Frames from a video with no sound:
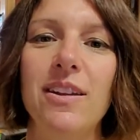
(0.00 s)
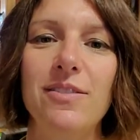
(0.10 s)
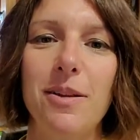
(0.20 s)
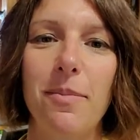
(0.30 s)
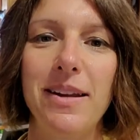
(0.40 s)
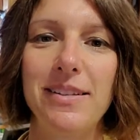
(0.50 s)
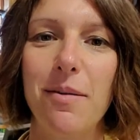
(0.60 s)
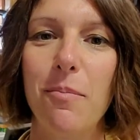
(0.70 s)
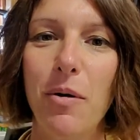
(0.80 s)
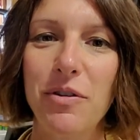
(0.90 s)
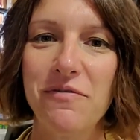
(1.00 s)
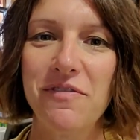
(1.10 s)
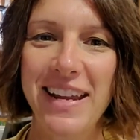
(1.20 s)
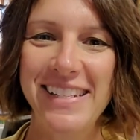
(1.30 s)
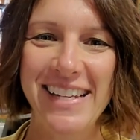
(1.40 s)
to give somebody some
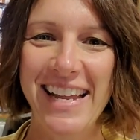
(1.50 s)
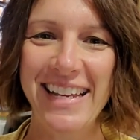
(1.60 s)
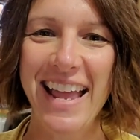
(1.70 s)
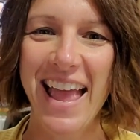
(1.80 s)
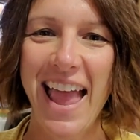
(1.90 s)
motivation